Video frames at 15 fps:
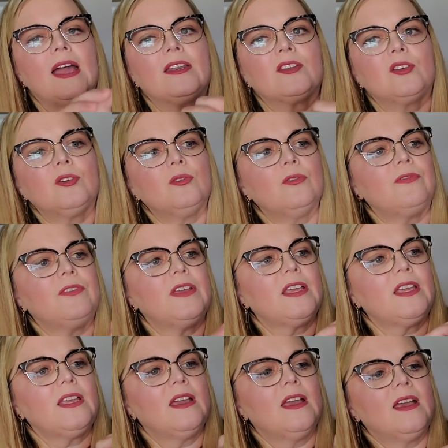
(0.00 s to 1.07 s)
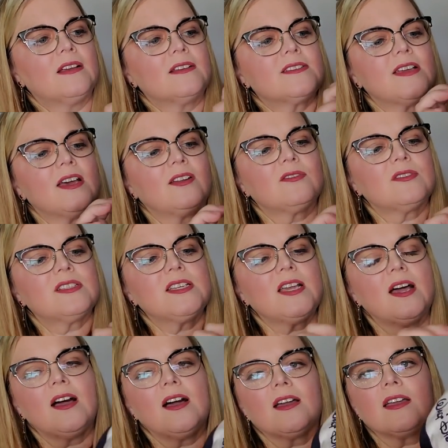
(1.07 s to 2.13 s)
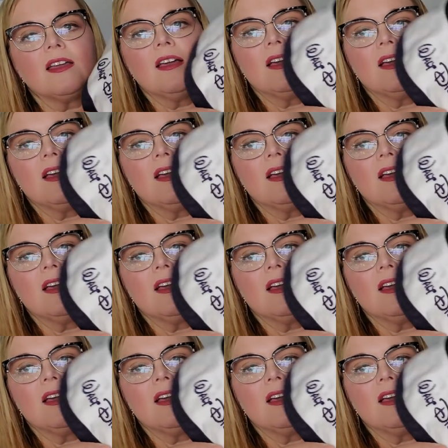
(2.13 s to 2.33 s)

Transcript: and Goofy, Donald Duck.